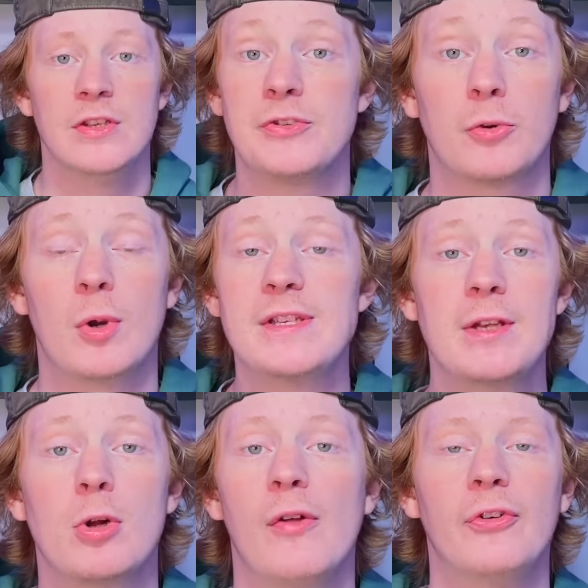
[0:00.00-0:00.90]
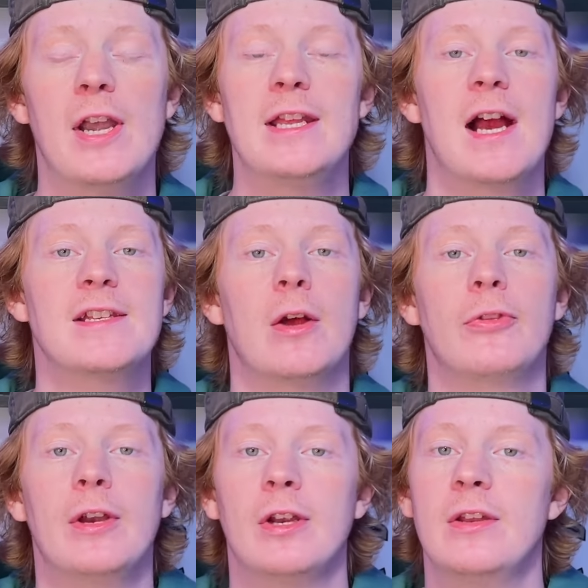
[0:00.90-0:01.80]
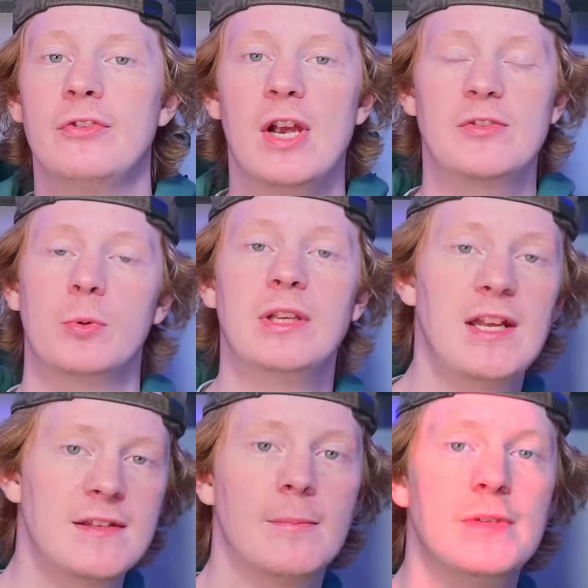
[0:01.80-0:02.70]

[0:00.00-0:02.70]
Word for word: These are a great skill glove for any guys out there, and if you guys want to get some,